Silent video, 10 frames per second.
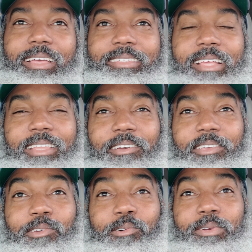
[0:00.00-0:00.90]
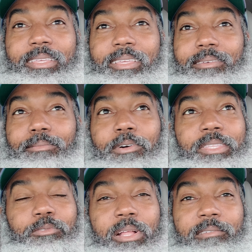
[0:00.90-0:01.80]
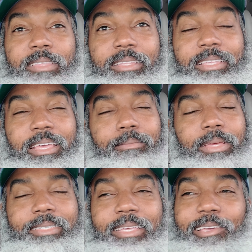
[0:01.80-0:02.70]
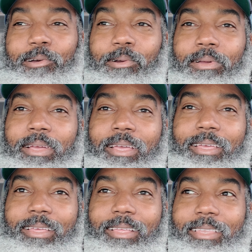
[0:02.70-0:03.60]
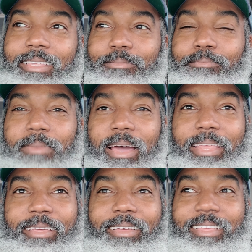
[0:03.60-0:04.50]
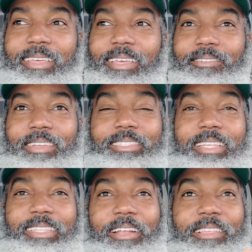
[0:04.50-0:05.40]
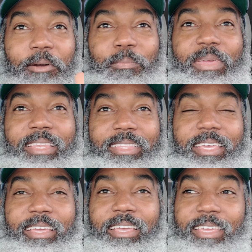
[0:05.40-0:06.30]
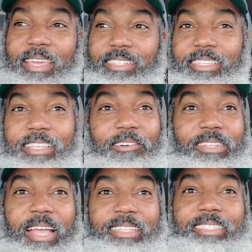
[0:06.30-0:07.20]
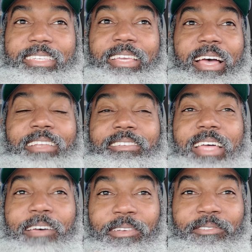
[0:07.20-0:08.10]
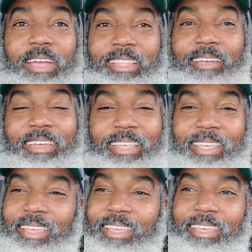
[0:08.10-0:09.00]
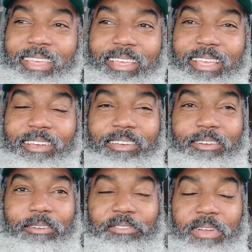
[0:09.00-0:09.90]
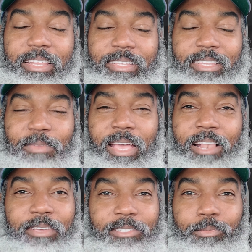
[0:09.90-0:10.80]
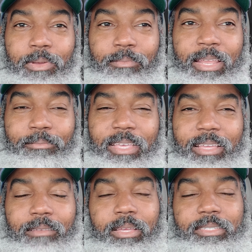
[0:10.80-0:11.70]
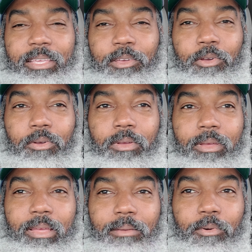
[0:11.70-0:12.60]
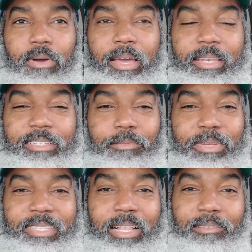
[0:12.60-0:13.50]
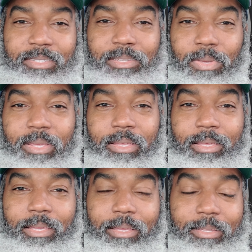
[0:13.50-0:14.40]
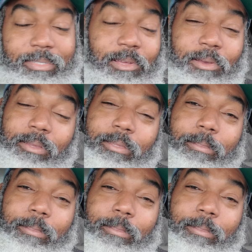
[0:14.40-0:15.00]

as a little youth, about 12 then time, I say, yo, it's bad, you know. We just literally go pick the thing, catch thing what I see and just have it right already. Yo, and then I always remember them time and I say, yo, I want this for myself, isn't it? So